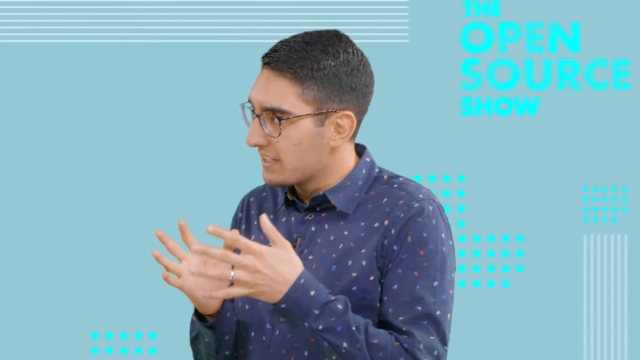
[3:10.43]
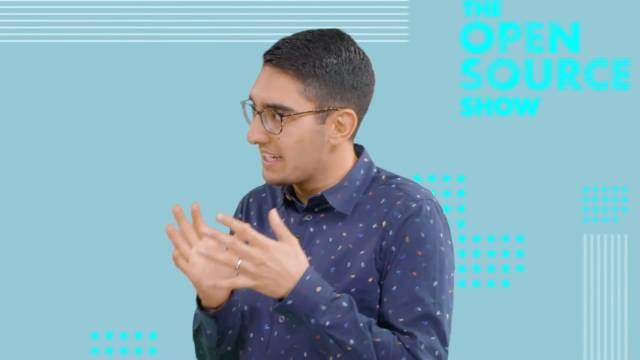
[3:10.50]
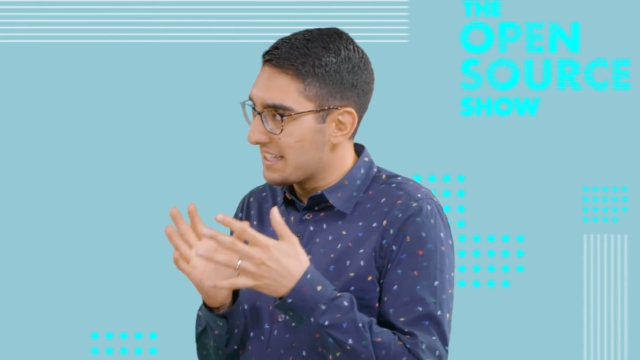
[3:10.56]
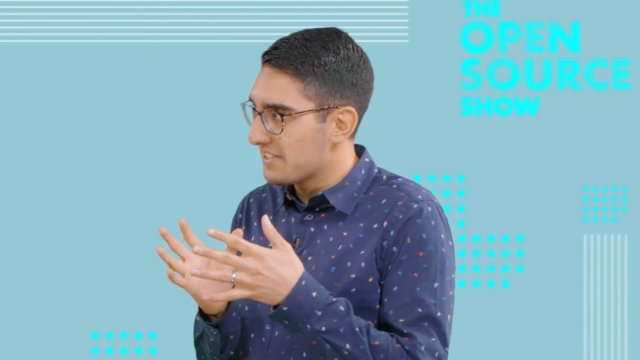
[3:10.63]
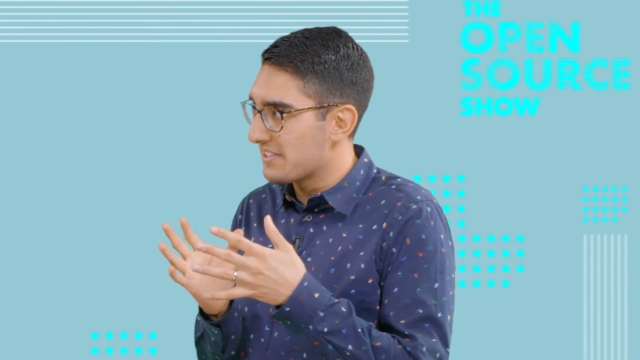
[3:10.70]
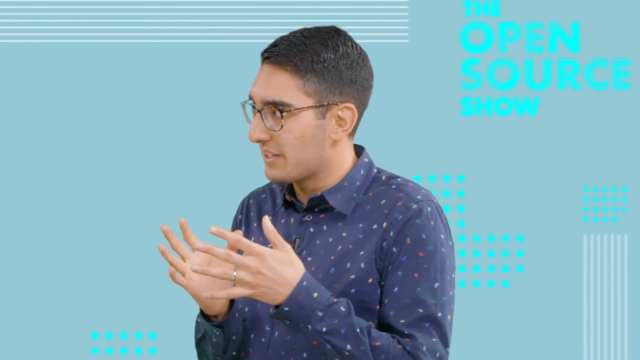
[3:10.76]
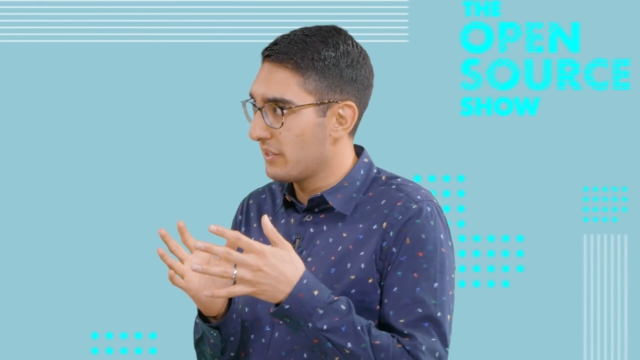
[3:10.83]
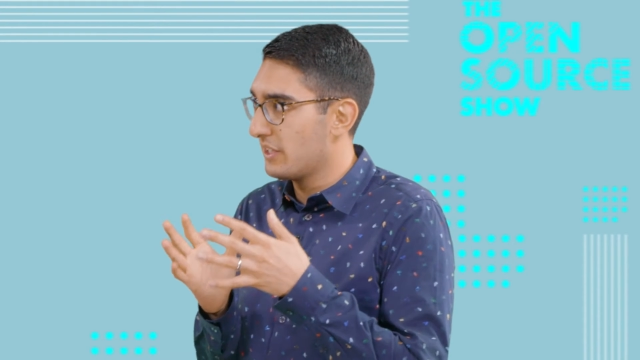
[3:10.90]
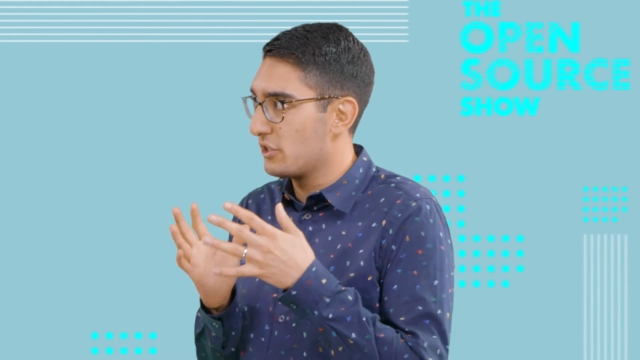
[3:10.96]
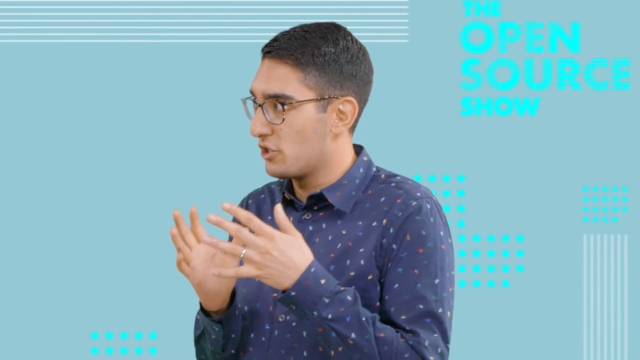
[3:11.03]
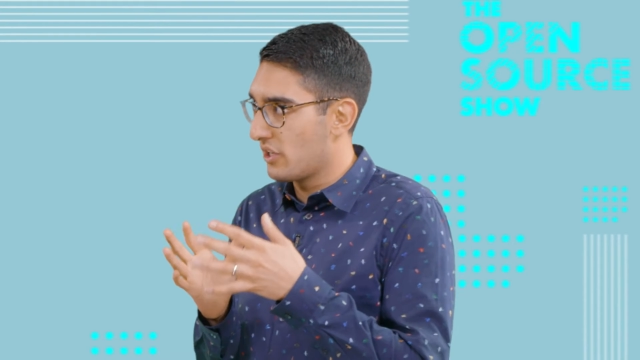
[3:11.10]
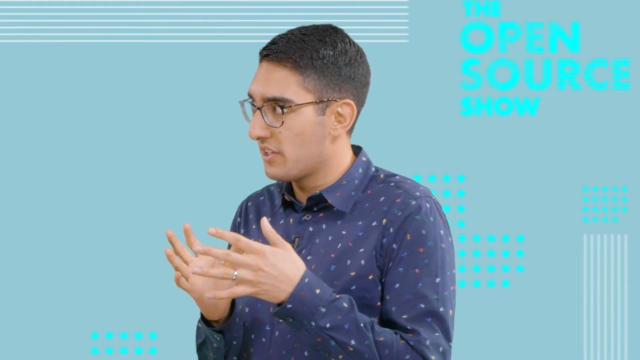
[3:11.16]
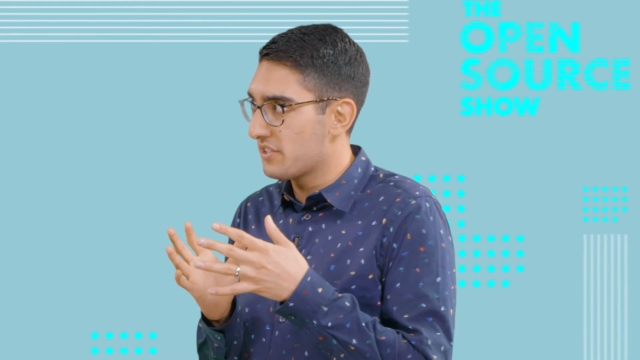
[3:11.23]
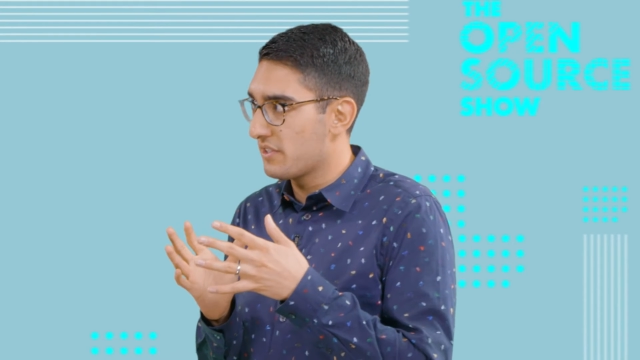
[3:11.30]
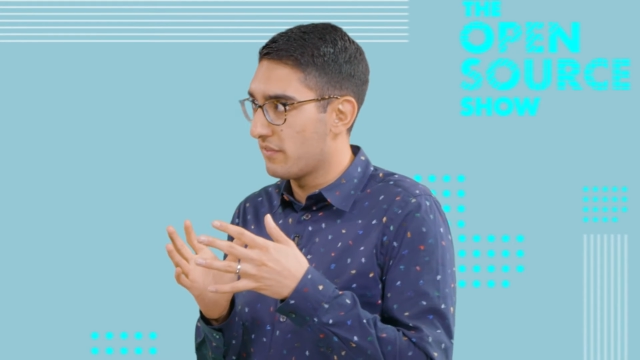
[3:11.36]
necessarily
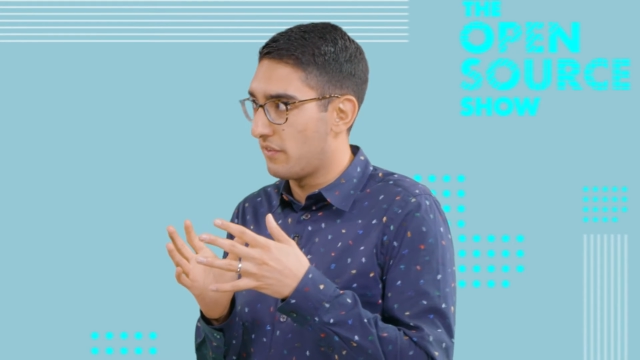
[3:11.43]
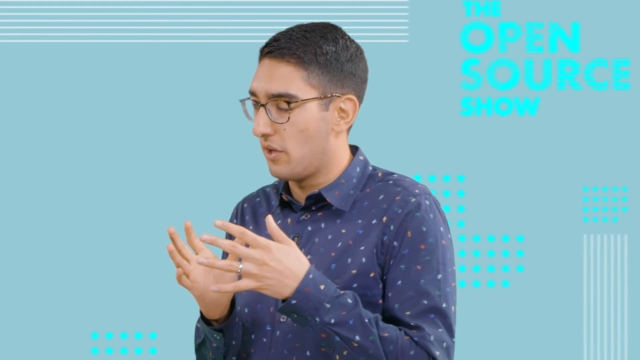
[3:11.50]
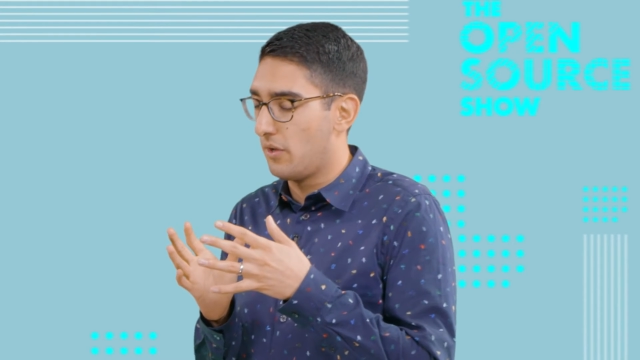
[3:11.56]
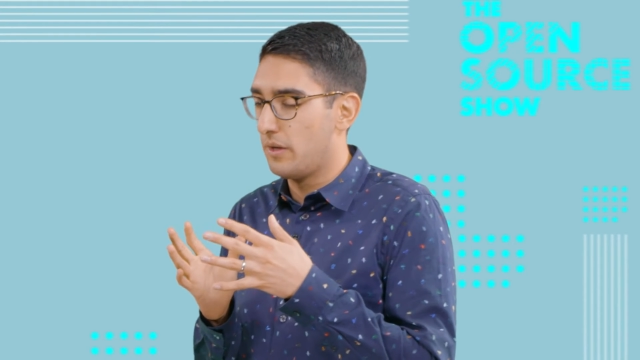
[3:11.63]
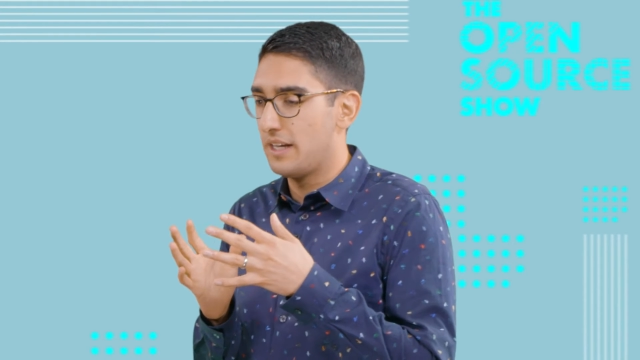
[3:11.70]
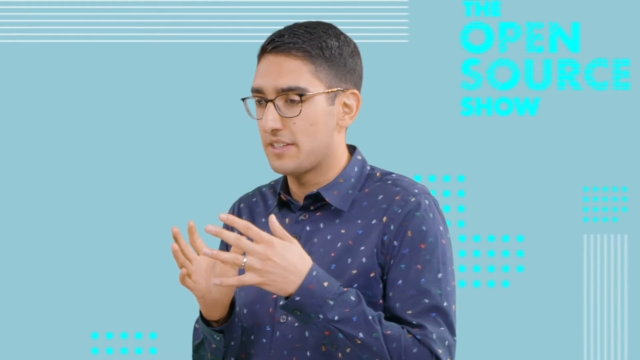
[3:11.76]
just to Vault.